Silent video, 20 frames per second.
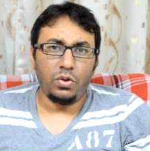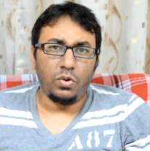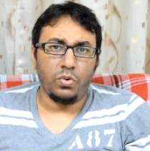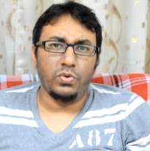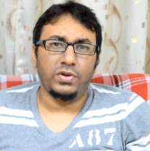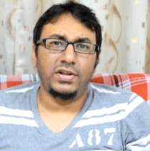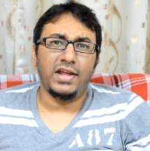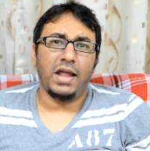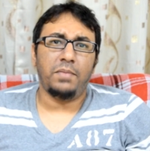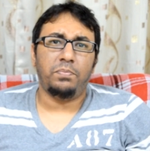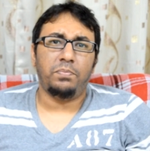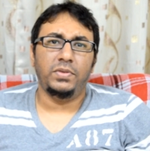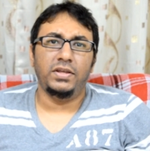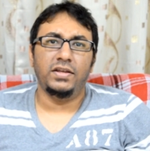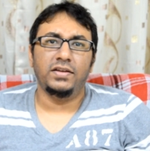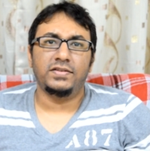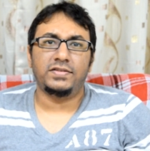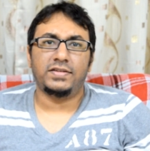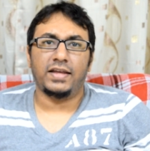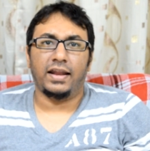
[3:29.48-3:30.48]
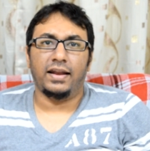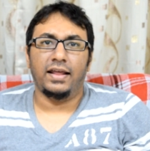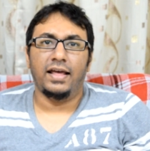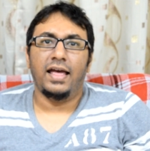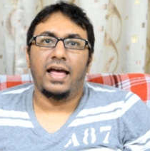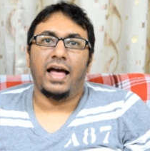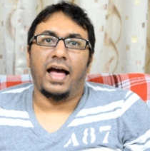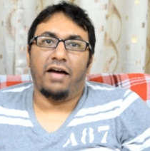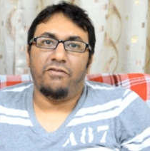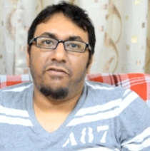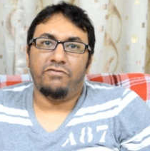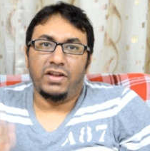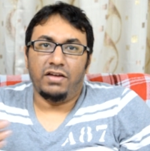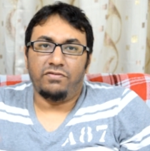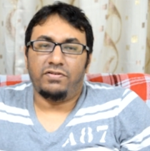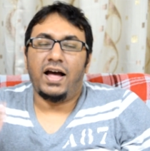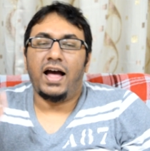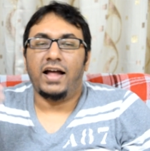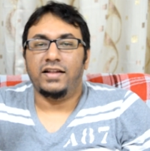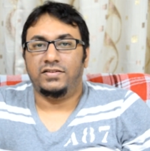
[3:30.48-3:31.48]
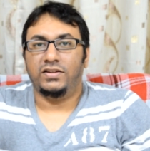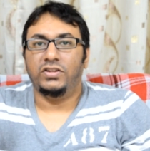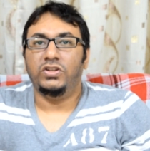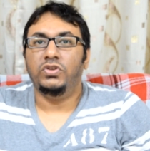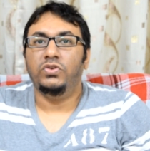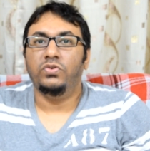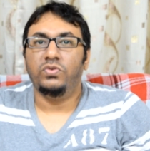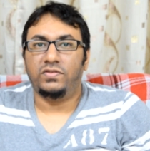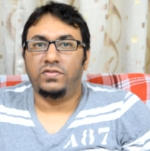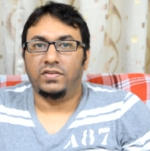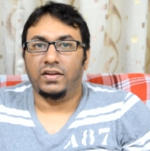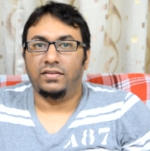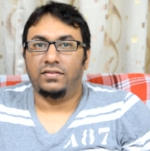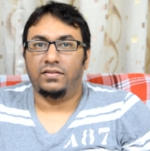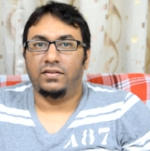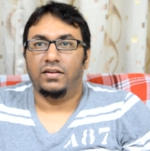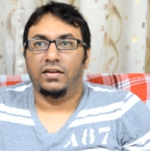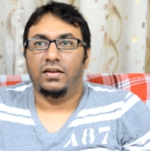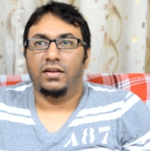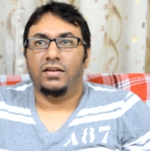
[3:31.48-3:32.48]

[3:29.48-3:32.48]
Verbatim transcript: With that being said, I've never had to use it